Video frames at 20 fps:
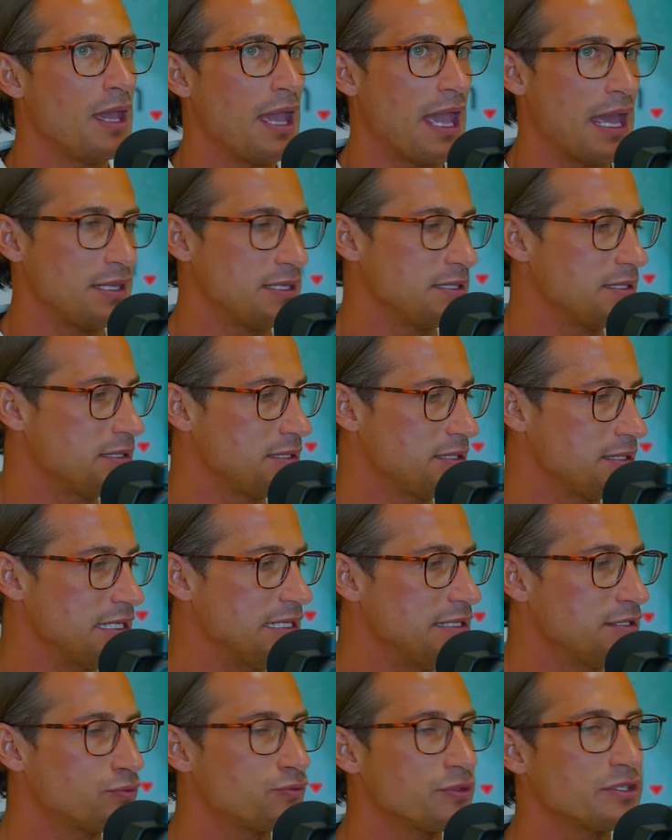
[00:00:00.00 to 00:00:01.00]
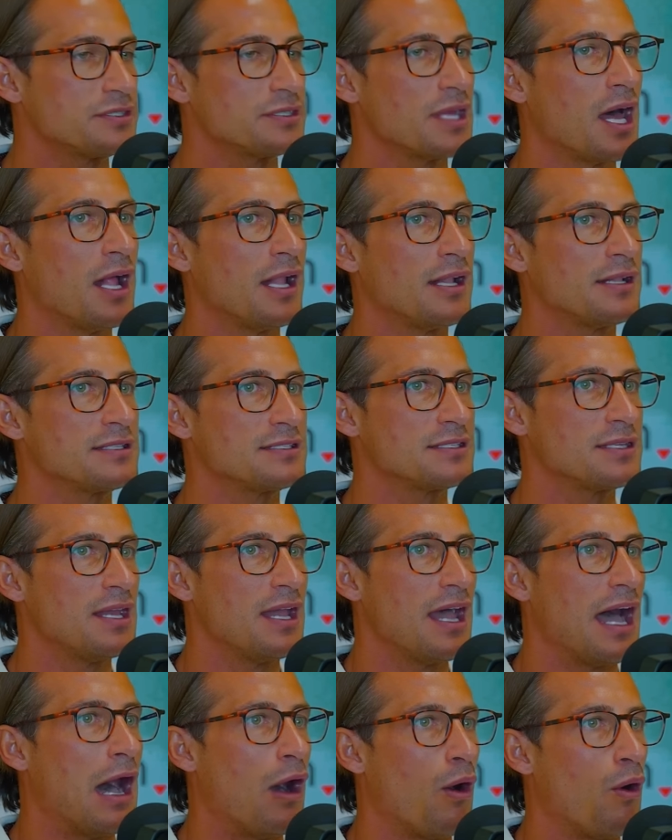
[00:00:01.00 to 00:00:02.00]
And these results
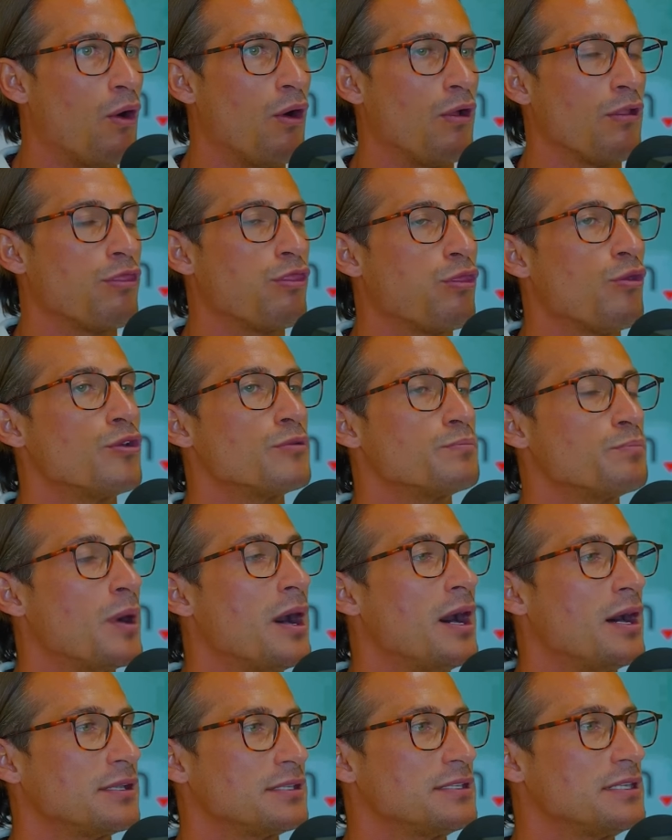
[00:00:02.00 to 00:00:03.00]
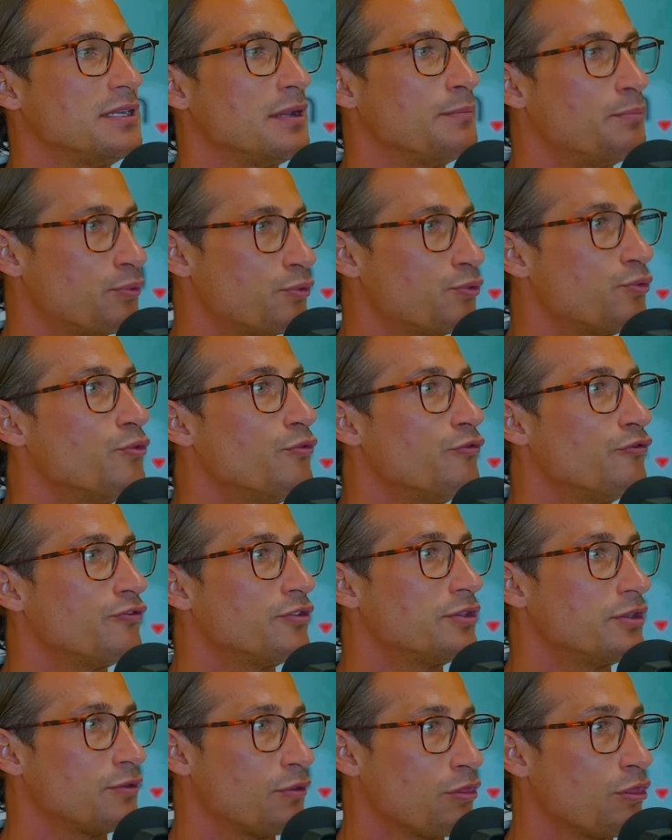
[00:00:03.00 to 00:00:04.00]
are all third party
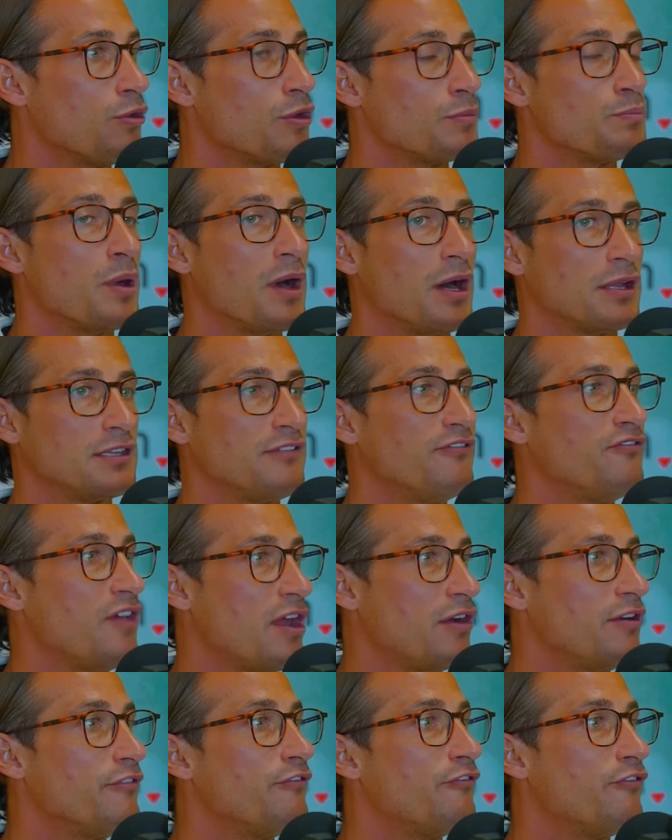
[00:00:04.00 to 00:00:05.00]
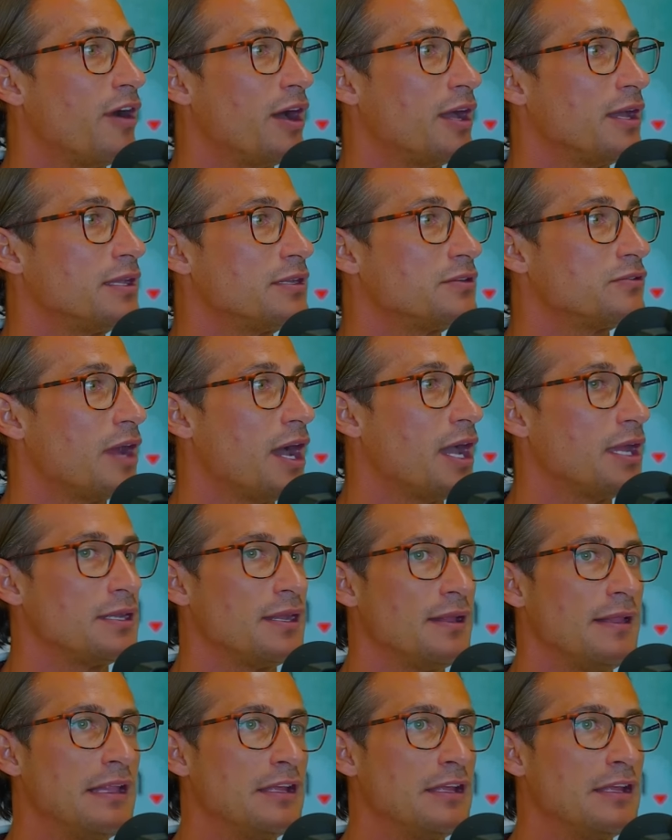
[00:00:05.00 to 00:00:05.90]
approved, third party verified, right?